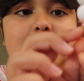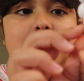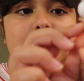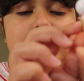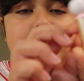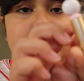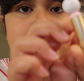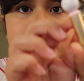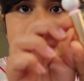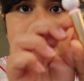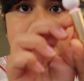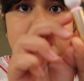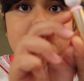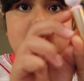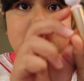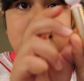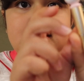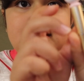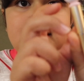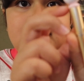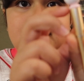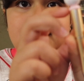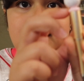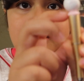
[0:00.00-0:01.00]
So this is
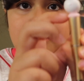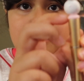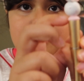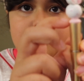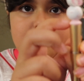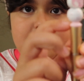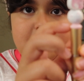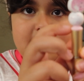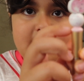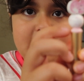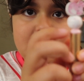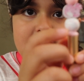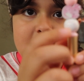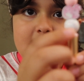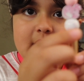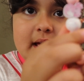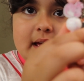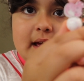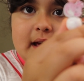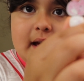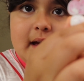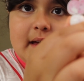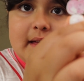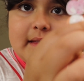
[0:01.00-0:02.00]
the starter bead,
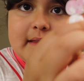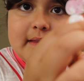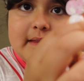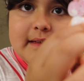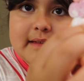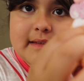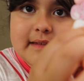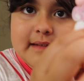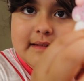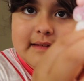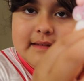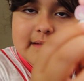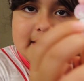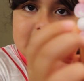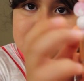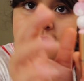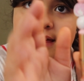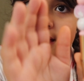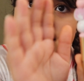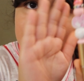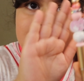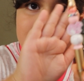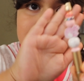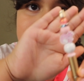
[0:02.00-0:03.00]
and this is
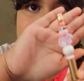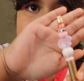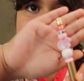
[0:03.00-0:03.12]
this,